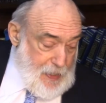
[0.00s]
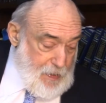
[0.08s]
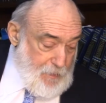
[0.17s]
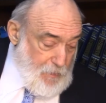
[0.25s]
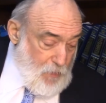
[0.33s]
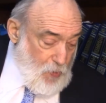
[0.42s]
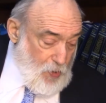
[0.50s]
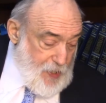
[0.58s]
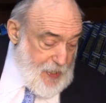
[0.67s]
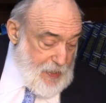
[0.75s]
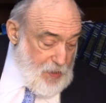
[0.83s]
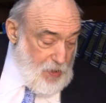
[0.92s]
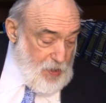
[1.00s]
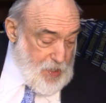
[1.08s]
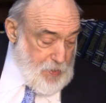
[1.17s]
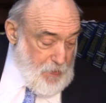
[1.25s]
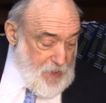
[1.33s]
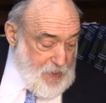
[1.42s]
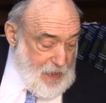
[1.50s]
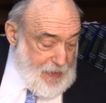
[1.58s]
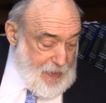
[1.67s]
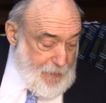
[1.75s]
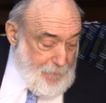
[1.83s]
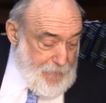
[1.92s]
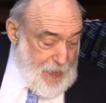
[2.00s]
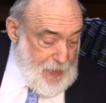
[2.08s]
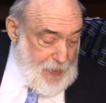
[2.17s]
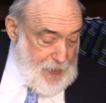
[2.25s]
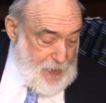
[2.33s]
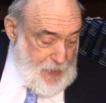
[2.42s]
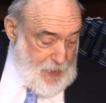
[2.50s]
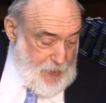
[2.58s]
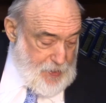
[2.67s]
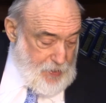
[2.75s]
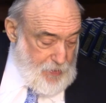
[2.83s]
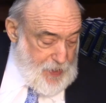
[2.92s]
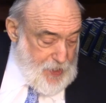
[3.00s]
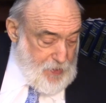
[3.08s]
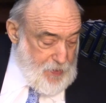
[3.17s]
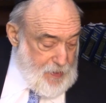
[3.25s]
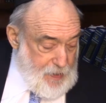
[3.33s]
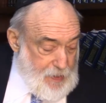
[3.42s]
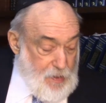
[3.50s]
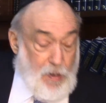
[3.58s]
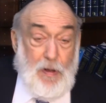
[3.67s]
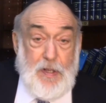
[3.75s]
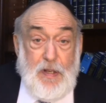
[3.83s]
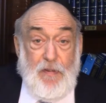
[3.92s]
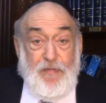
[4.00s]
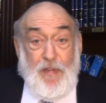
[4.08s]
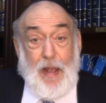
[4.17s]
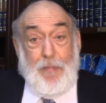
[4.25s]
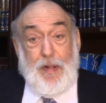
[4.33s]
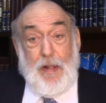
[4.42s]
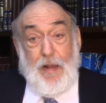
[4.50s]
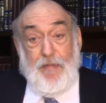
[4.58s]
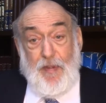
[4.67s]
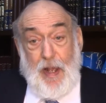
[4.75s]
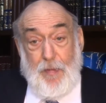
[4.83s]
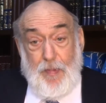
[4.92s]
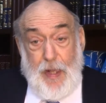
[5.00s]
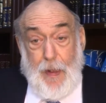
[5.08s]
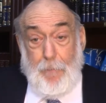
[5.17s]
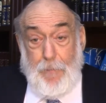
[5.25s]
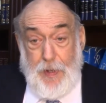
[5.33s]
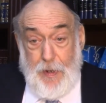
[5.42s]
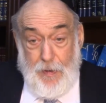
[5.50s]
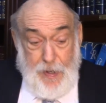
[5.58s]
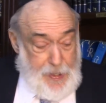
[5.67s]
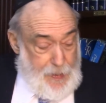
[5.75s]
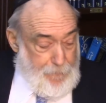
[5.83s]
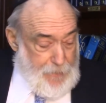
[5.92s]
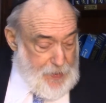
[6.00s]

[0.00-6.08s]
mourning, laws pertaining to Israel, and laws of family purity.